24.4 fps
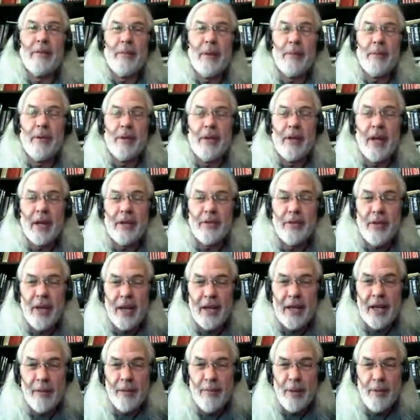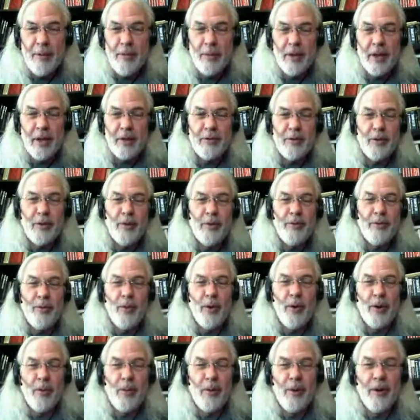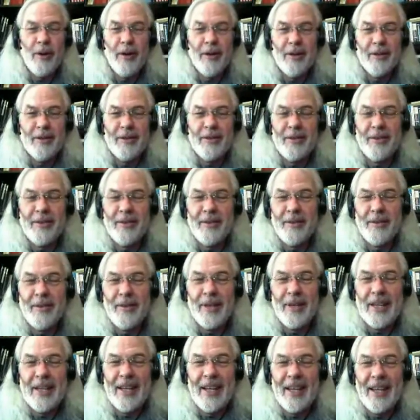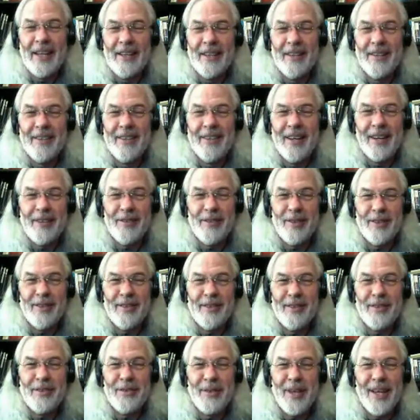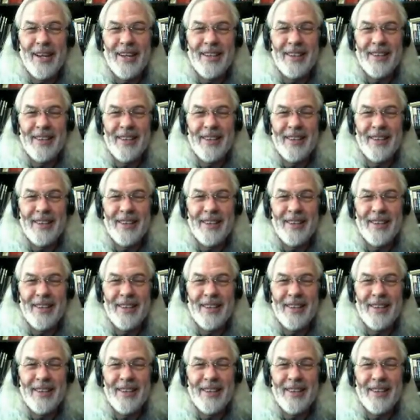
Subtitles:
Maybe next hangout, let's do a four worlds, and actually just